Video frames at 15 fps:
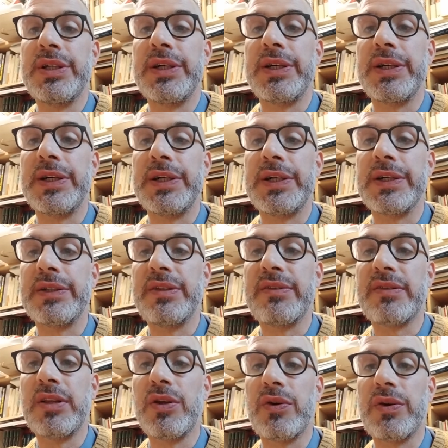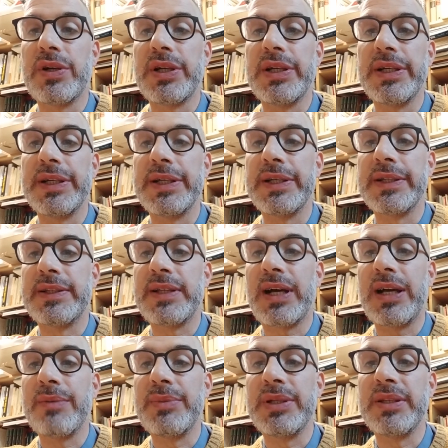uh, this long uh,
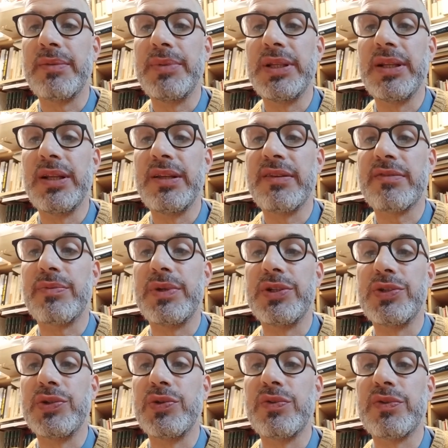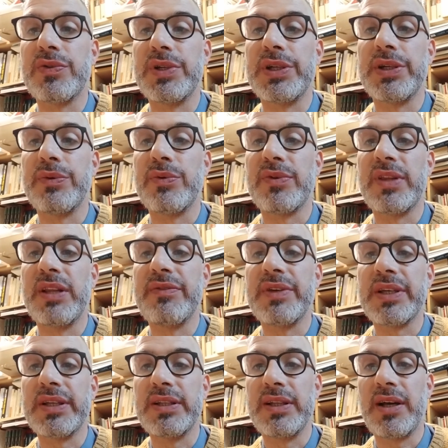time in the Middle East where Jews uh, was
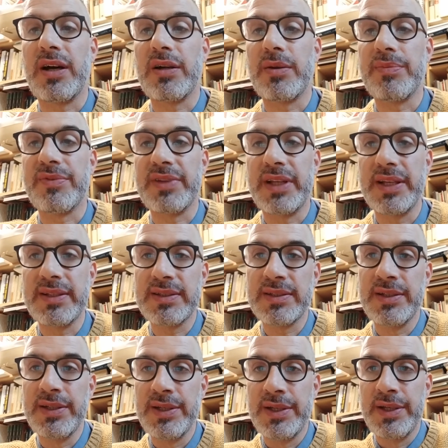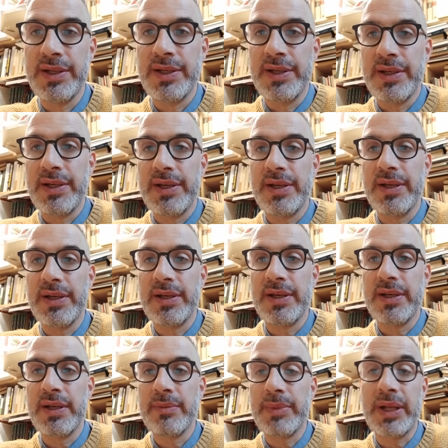living in the Arab states,
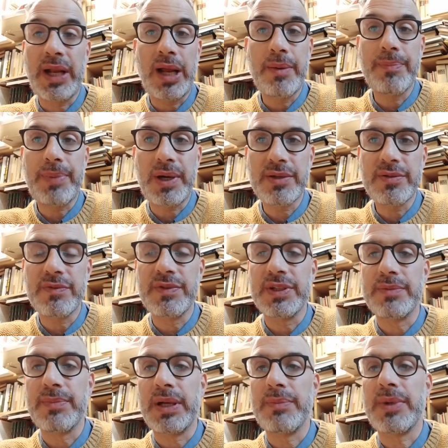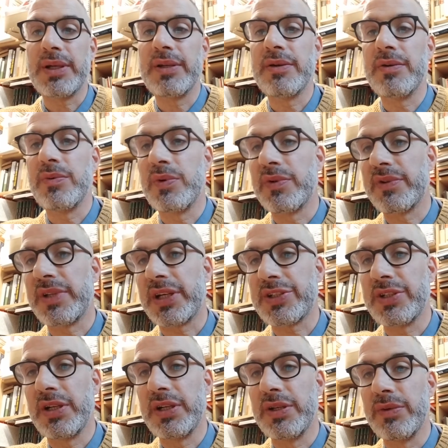um, and I'm part of it. My mother was
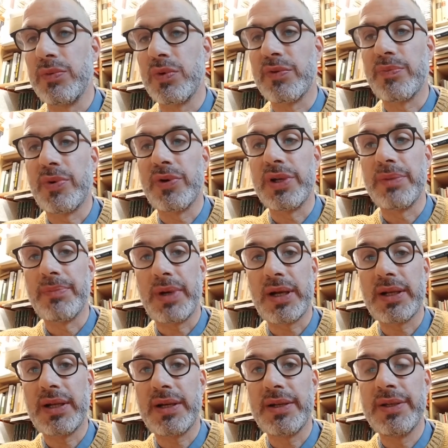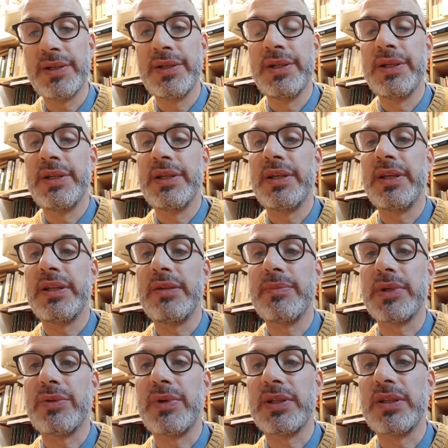actually was born in Baghdad and
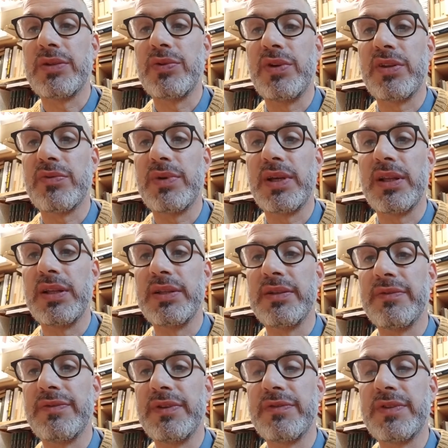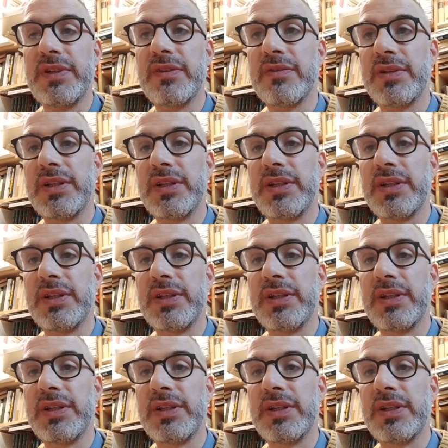immigrated to Israel in the 50s